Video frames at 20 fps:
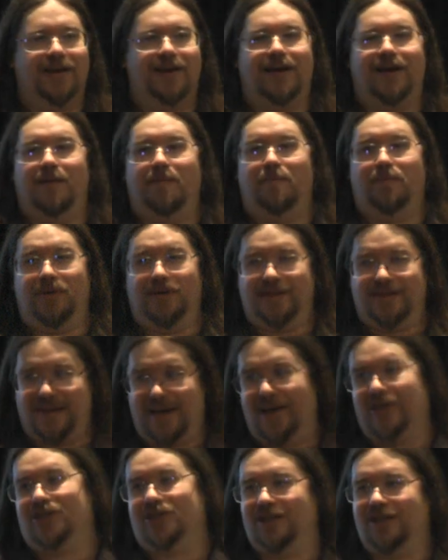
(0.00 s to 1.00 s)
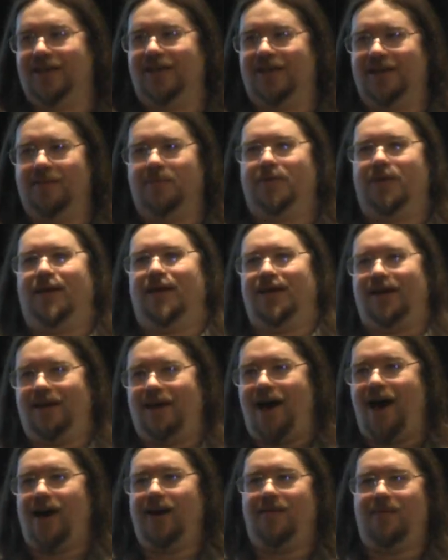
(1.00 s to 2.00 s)
can potentially be
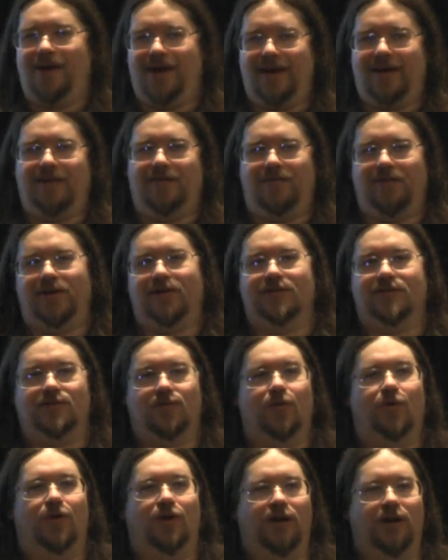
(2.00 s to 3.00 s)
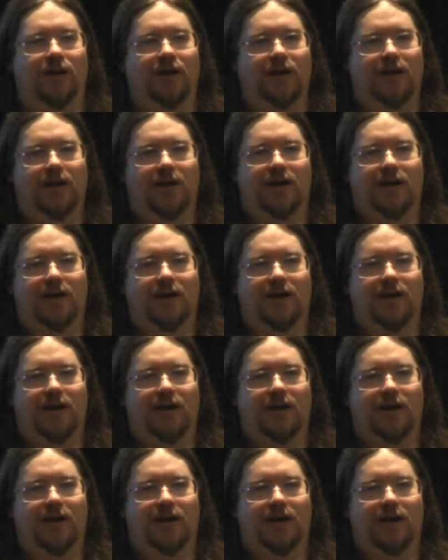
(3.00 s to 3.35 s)
automated via SOAR.